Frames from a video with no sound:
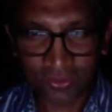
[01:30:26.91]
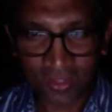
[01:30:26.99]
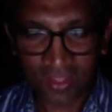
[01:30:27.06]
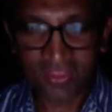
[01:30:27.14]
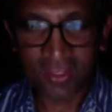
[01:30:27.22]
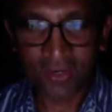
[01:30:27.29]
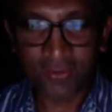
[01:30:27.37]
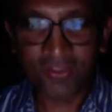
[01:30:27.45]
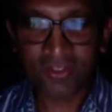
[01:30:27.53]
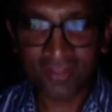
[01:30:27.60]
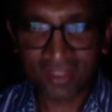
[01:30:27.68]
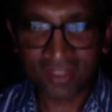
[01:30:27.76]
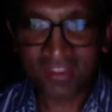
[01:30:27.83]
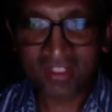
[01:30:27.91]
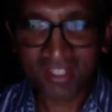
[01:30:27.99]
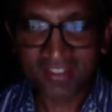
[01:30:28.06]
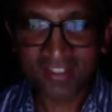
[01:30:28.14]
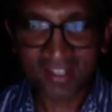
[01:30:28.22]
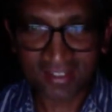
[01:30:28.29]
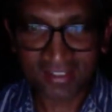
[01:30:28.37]
those are the three yeah.
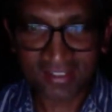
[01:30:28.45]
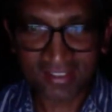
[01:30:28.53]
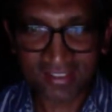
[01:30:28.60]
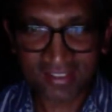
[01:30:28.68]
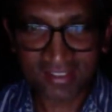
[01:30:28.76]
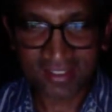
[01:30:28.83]
drugs.